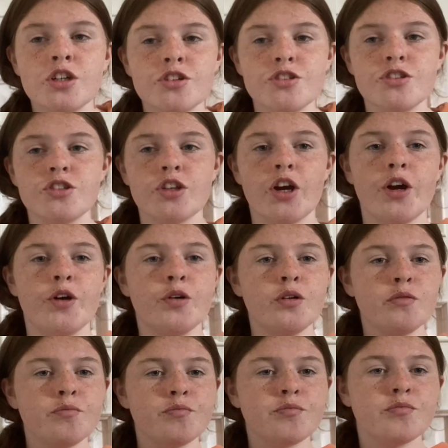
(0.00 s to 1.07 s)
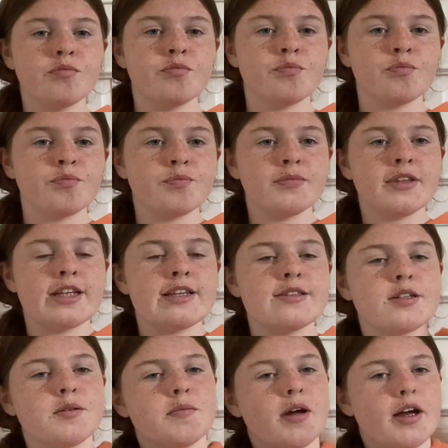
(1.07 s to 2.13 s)
So
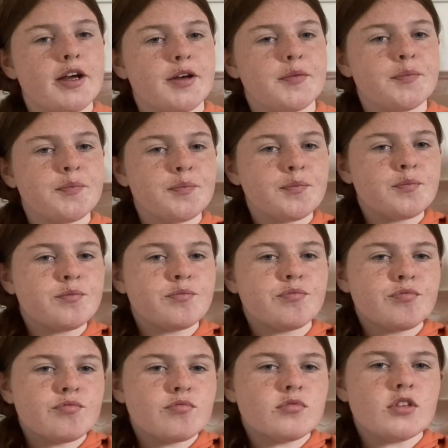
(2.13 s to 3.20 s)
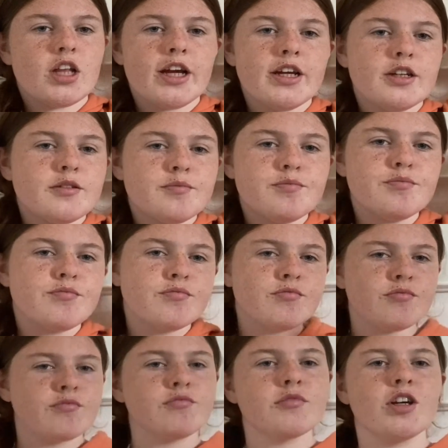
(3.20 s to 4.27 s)
these are my like
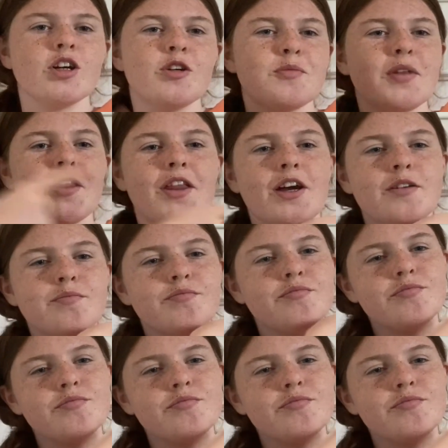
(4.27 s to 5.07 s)
over there.